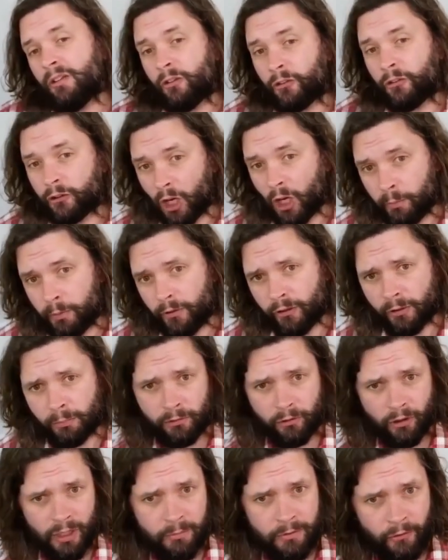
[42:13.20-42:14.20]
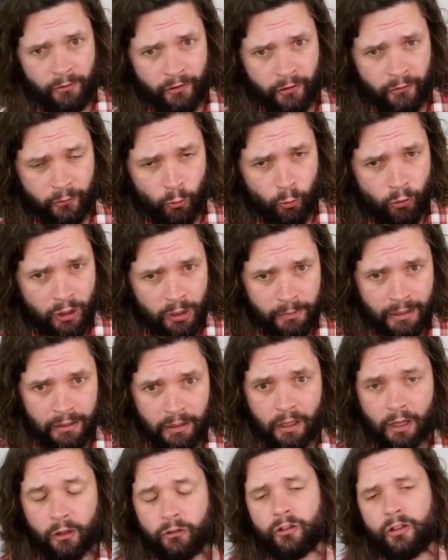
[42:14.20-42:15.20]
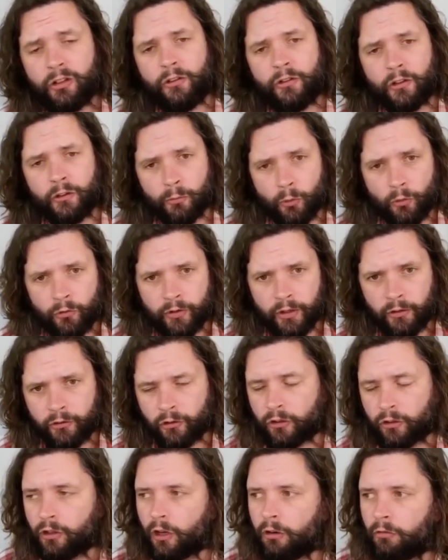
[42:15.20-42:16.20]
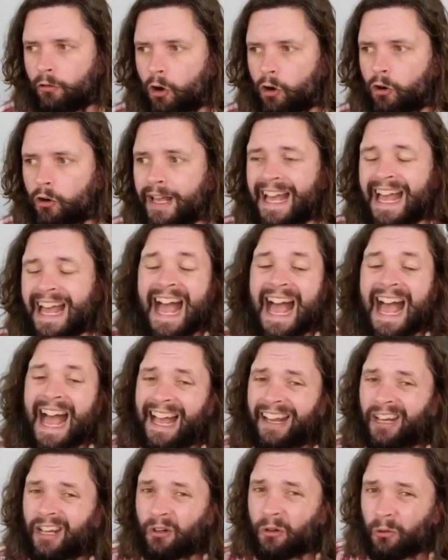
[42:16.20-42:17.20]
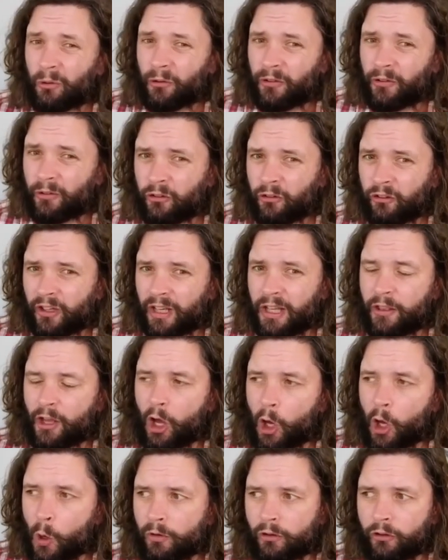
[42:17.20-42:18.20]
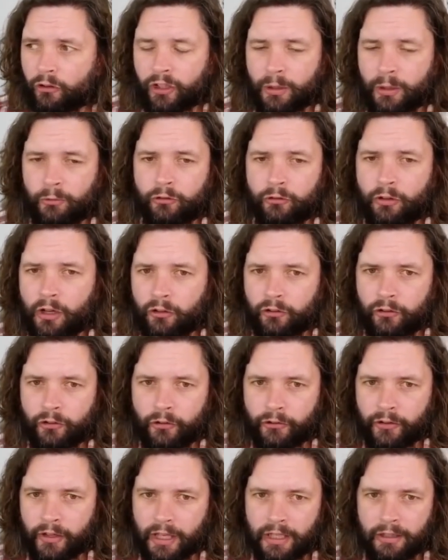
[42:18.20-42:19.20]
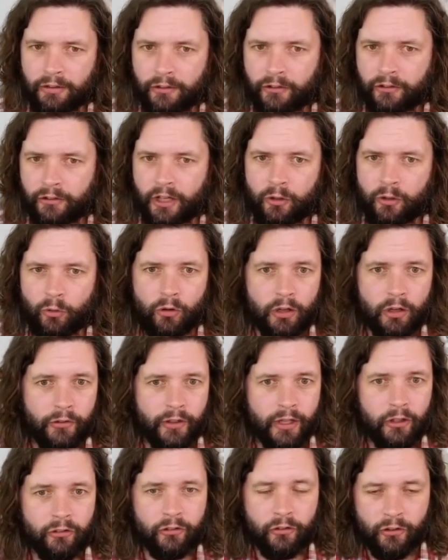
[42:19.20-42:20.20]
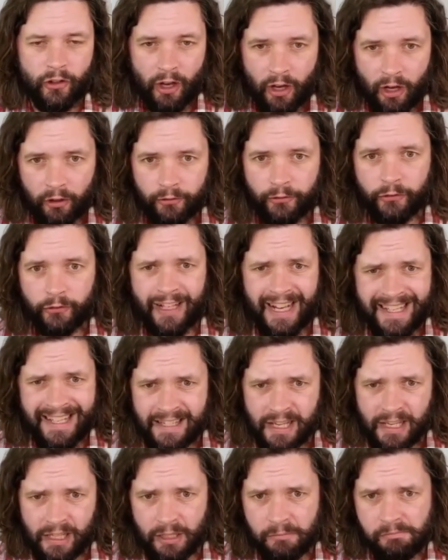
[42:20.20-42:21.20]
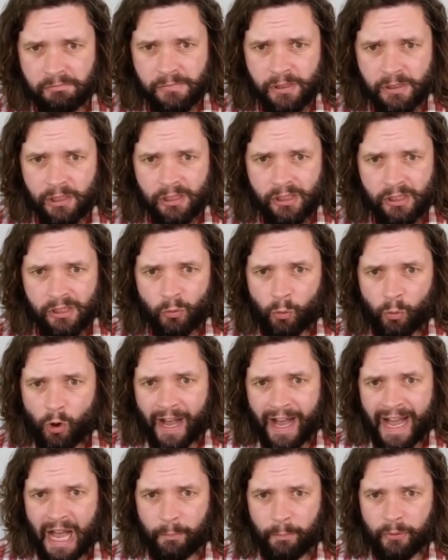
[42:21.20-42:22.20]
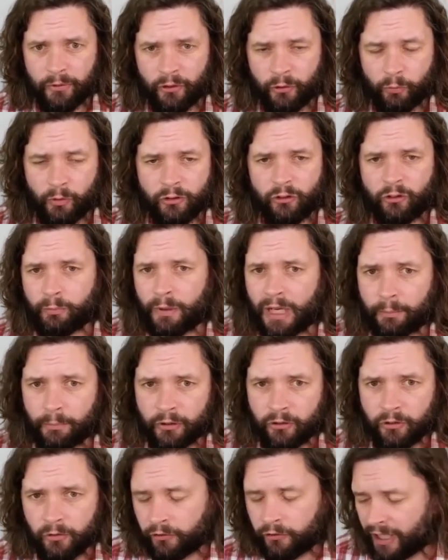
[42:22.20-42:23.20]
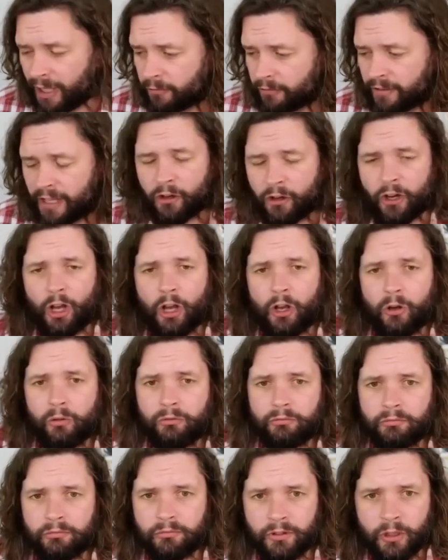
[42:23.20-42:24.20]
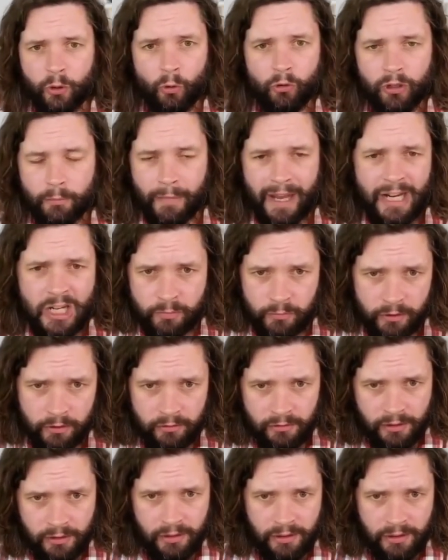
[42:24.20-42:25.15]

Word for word: The scope of the deployments are still going to be larger. There's more things that can go wrong. And I'd also say that ownership structures inside organizations aren't static. Right. What happens when you spin up a new team is now going to own the order management.